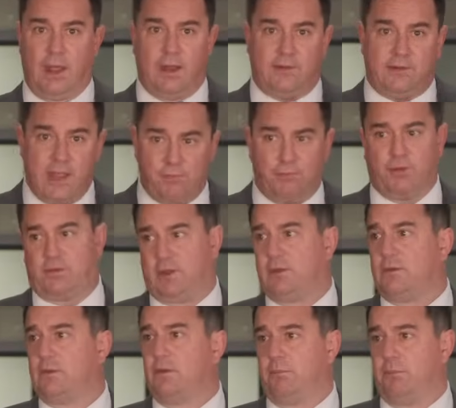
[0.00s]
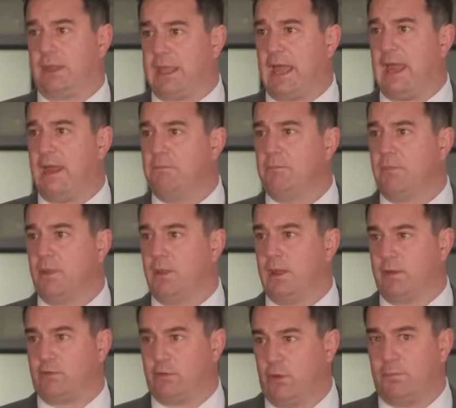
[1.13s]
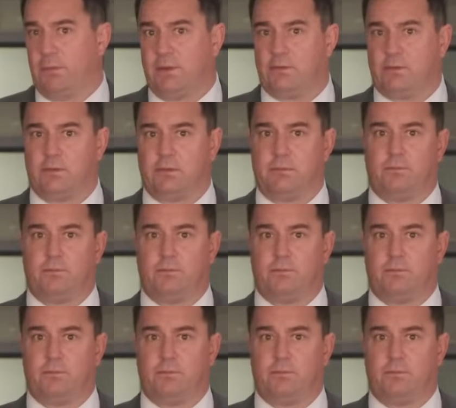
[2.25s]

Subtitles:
a deficit became a surplus.